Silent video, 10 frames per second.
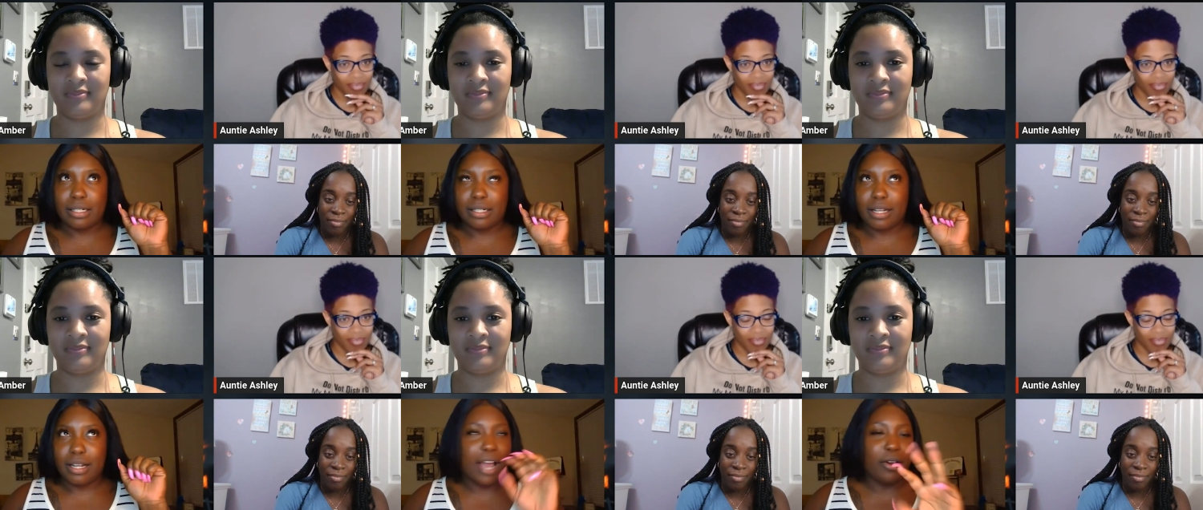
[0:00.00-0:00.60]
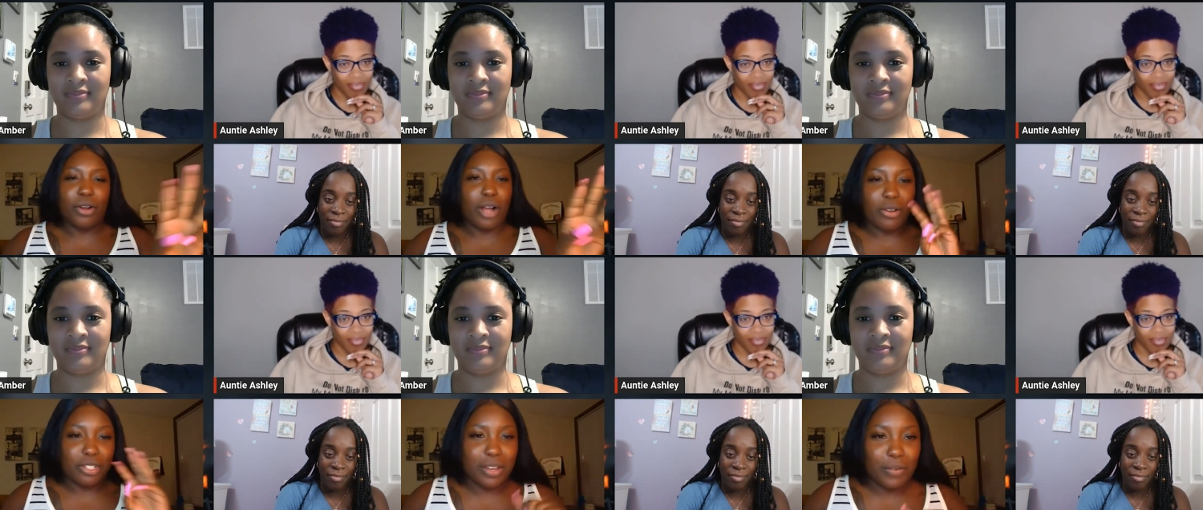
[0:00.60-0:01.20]
Speaker 1: I don't know. I'll
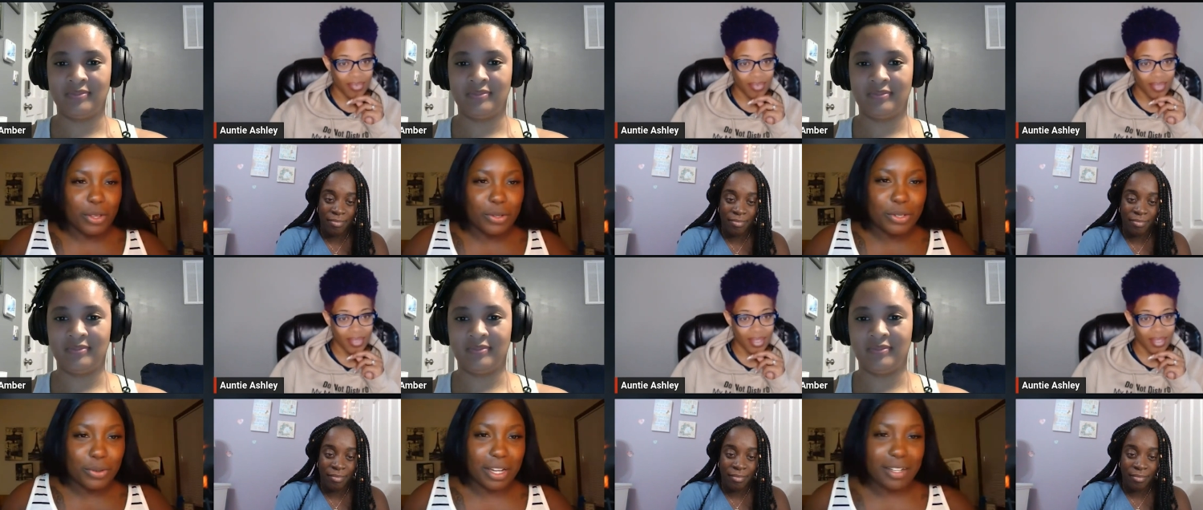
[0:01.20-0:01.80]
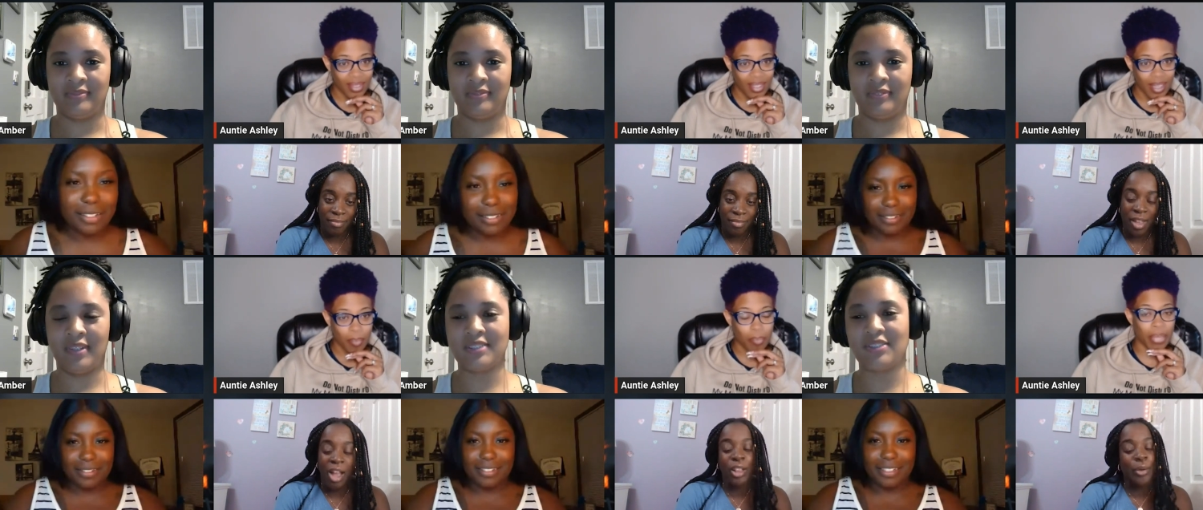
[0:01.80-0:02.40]
just give you those three
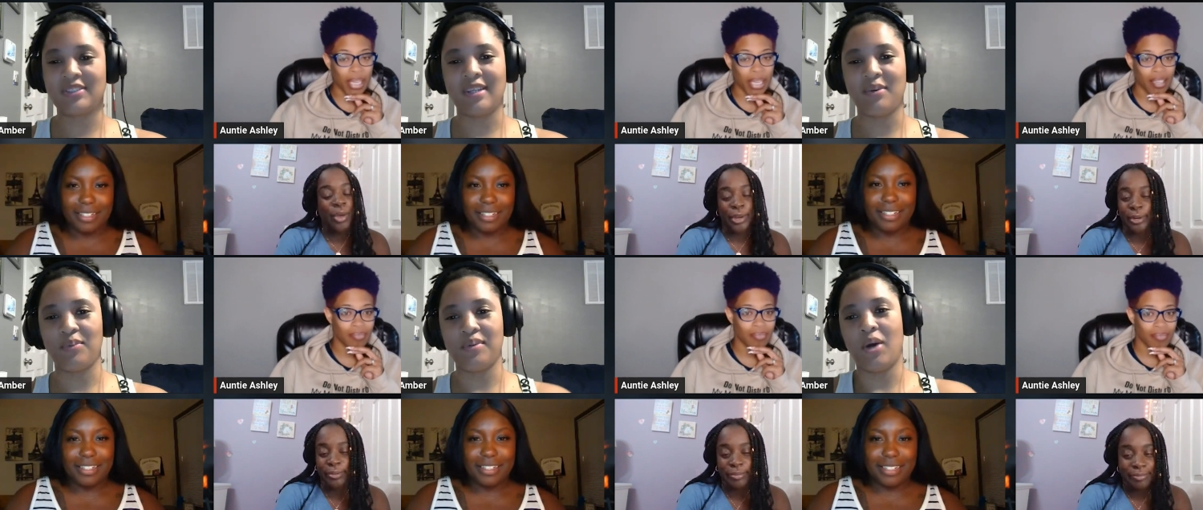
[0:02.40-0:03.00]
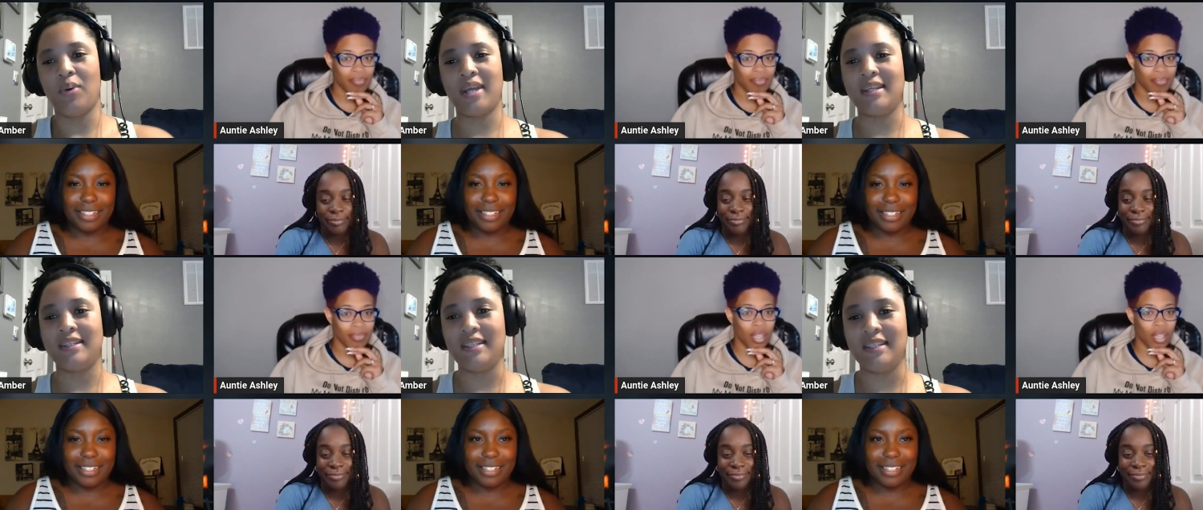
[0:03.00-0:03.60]
Speaker 2: lawyer. No, it
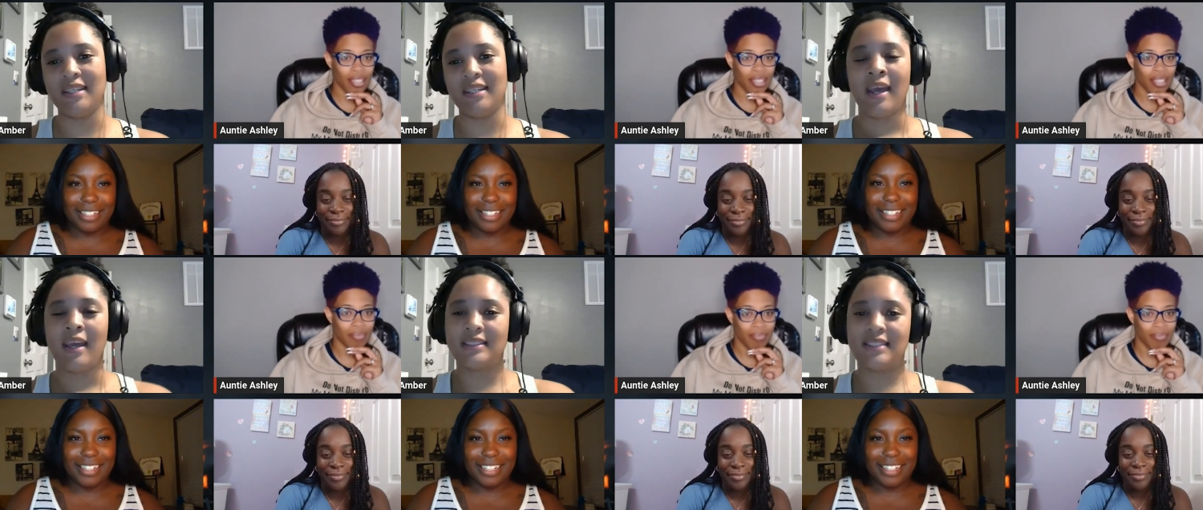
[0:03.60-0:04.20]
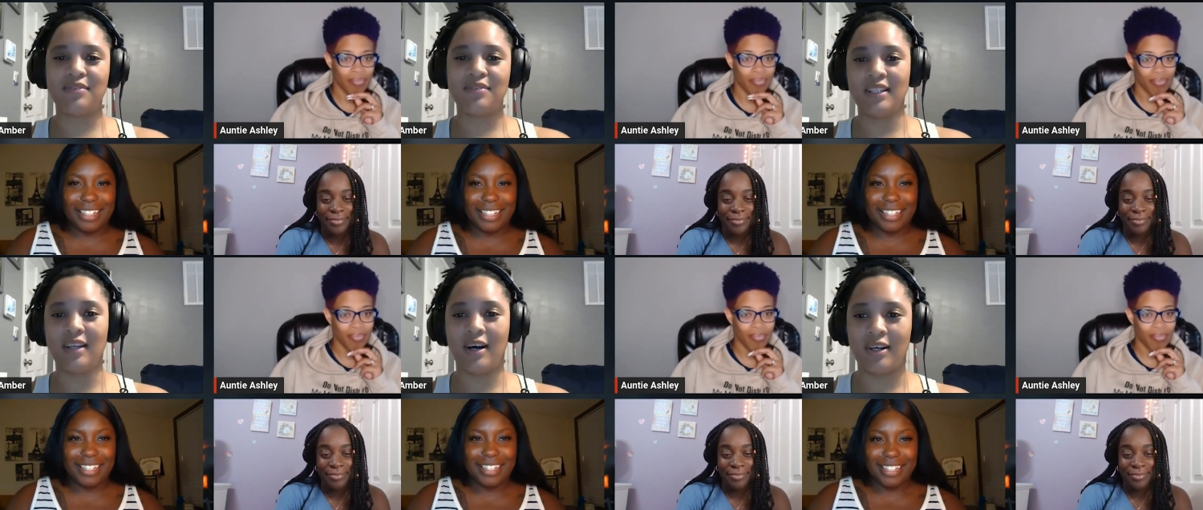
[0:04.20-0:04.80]
ain't lawyer. me. It's definitely
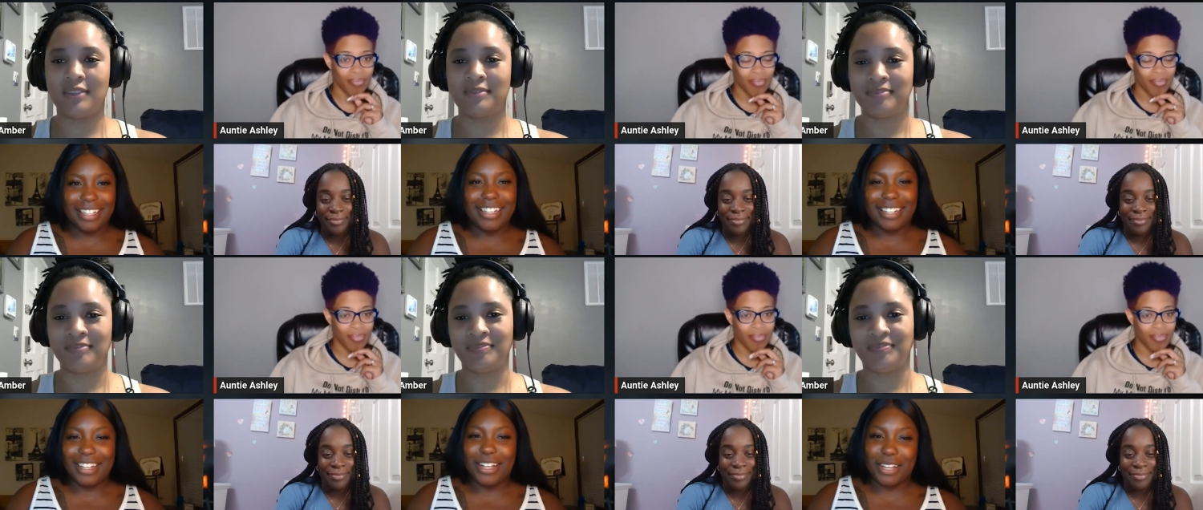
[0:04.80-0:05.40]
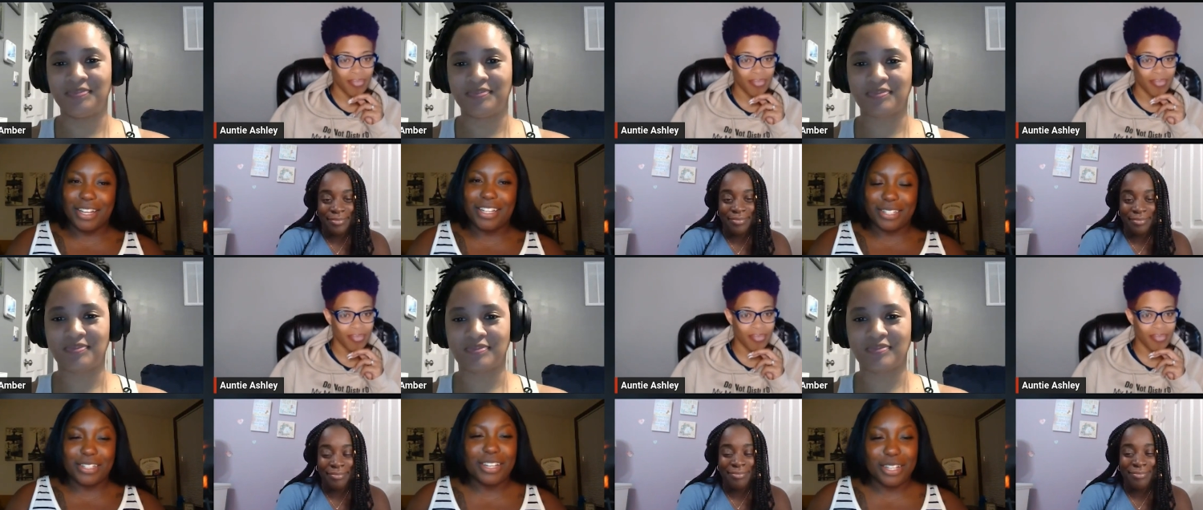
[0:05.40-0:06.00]
law.
Speaker 1: It is.
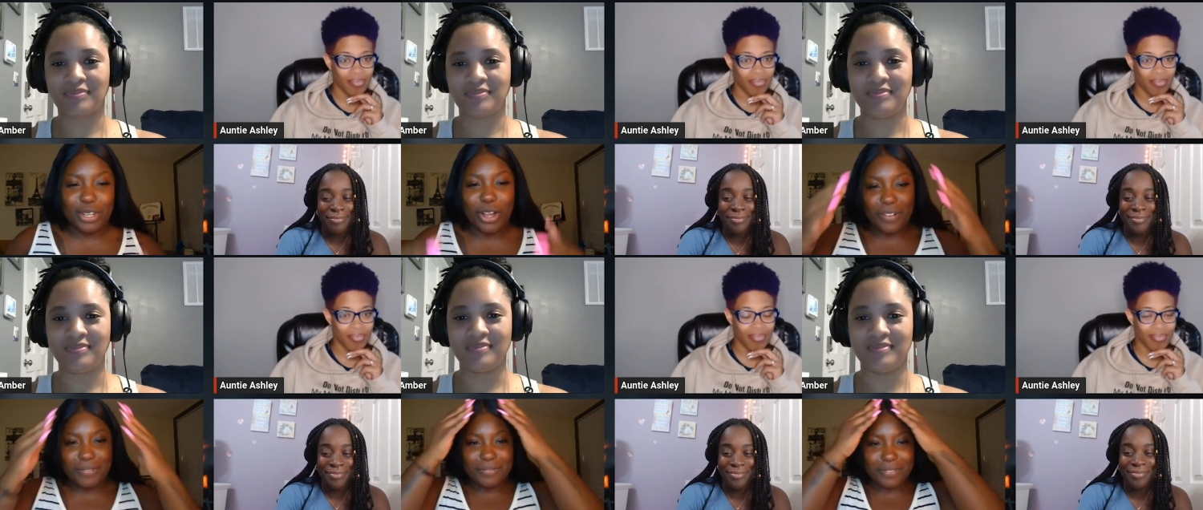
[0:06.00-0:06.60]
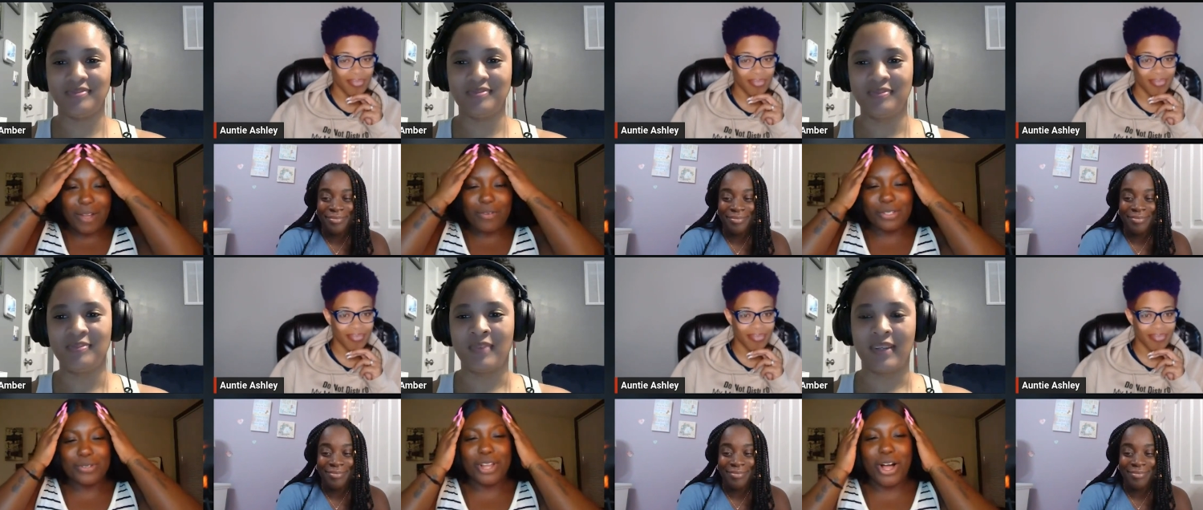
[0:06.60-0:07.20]
It is law. I would
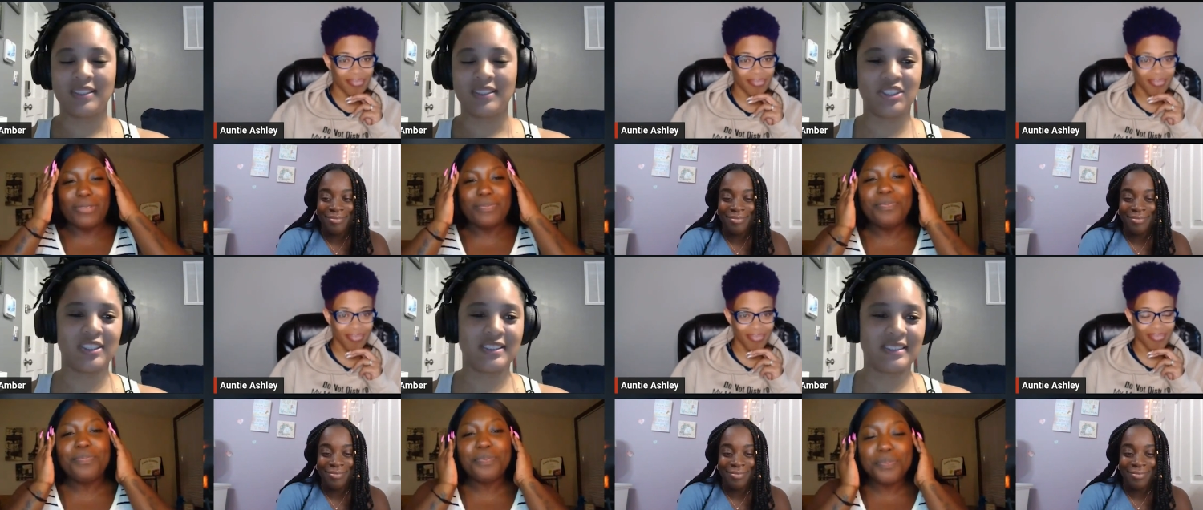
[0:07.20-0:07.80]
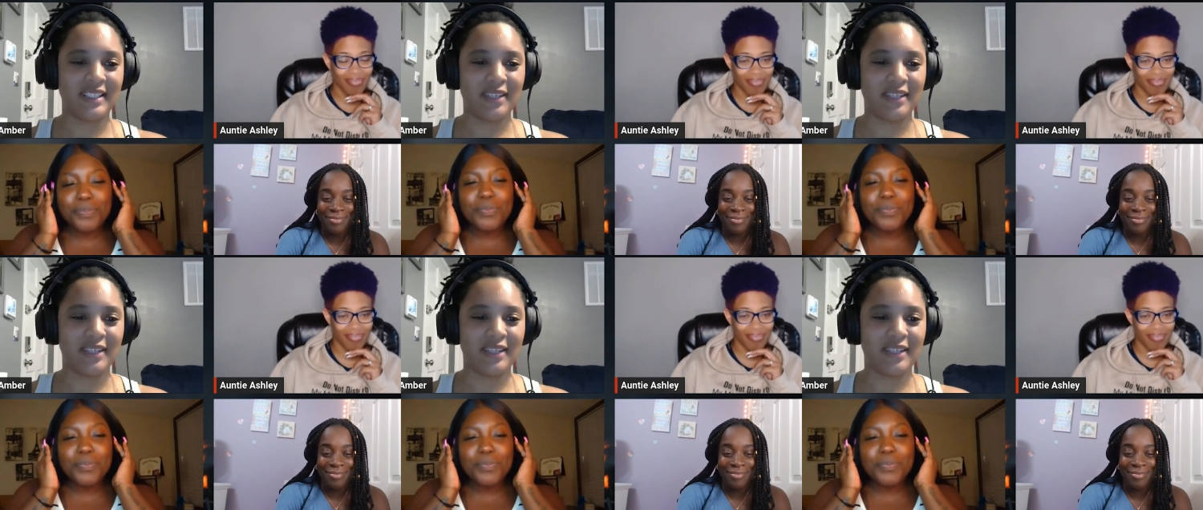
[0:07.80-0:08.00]
do law. Shug said that